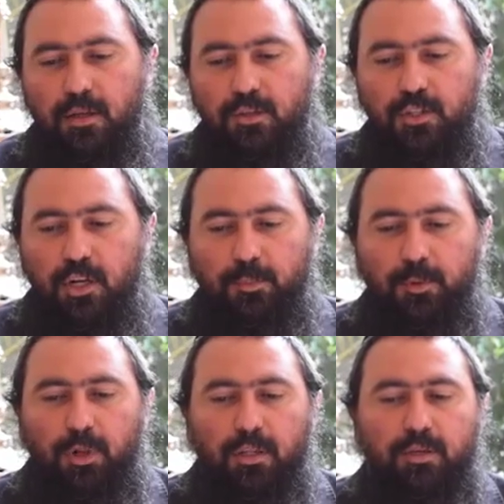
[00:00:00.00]
Shalom
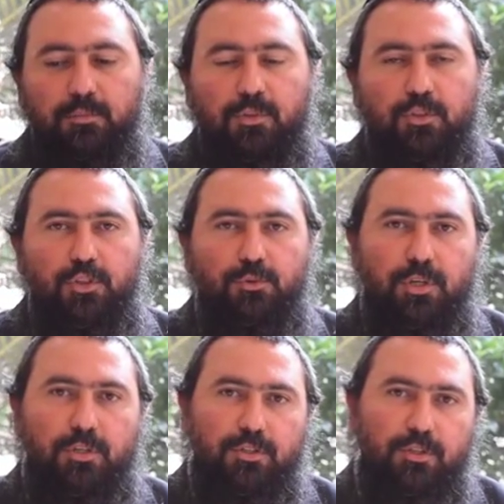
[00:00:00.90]
and welcome to
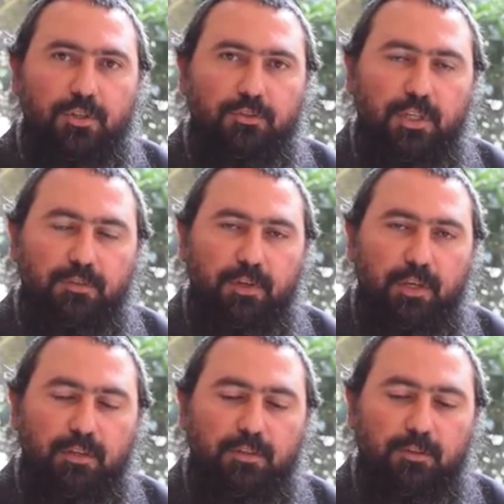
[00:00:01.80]

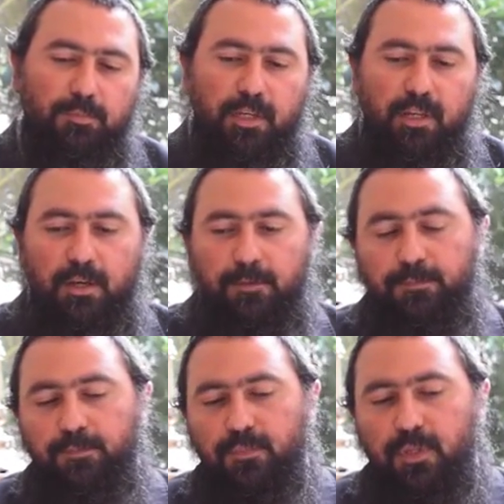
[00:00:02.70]
JewishTV.media.
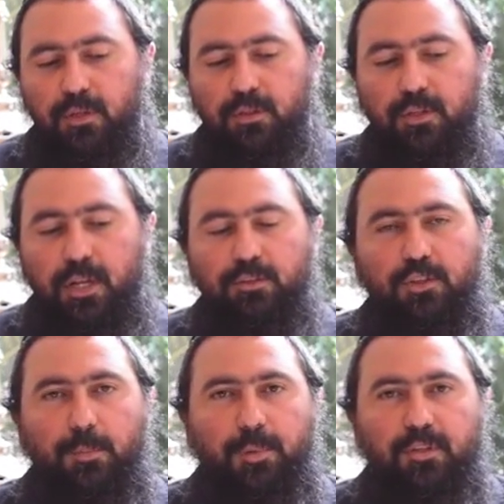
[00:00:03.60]
Today's
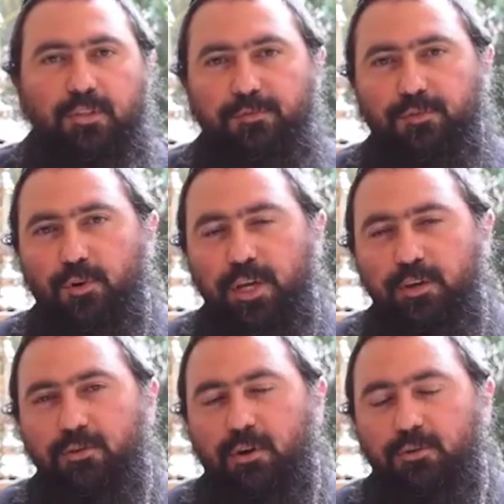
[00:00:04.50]
topic is the four
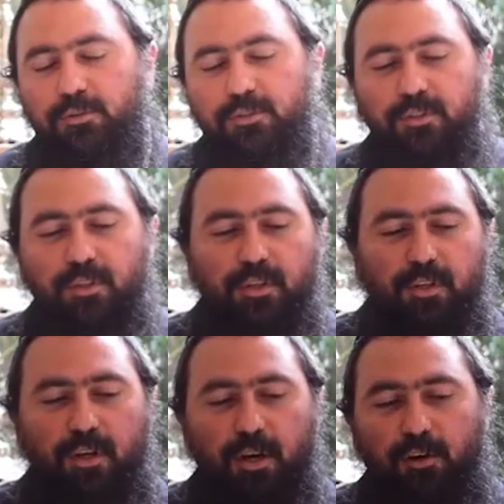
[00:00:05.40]
heroes
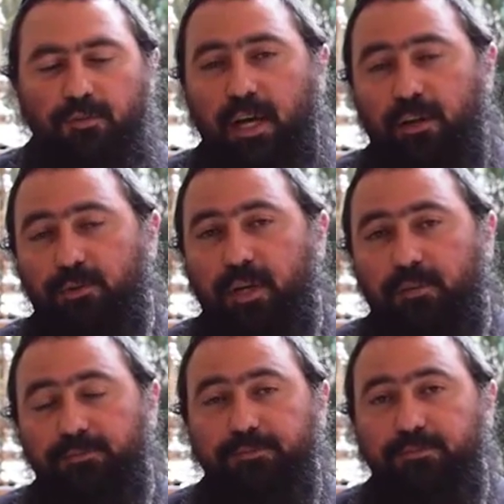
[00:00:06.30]
of
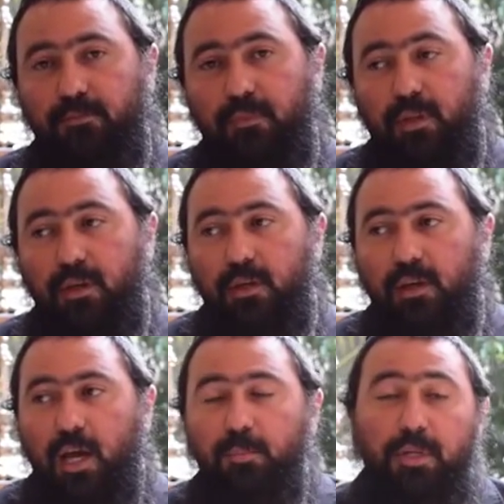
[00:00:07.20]
Chanukah.
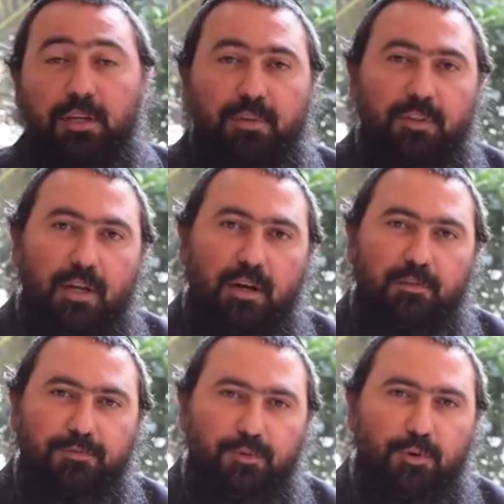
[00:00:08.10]
I believe that there
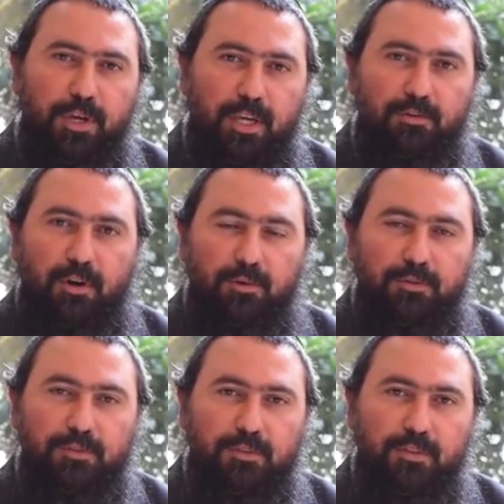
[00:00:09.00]
are four
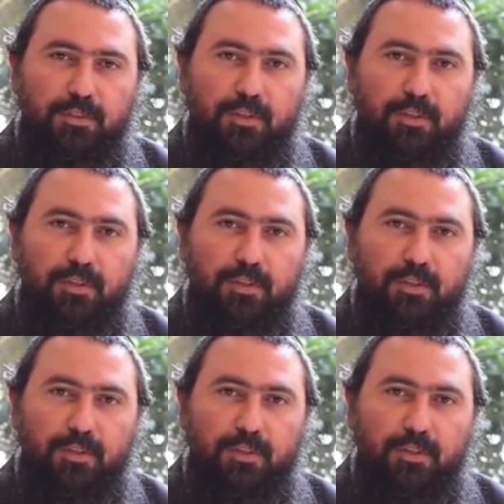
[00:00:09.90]
heroes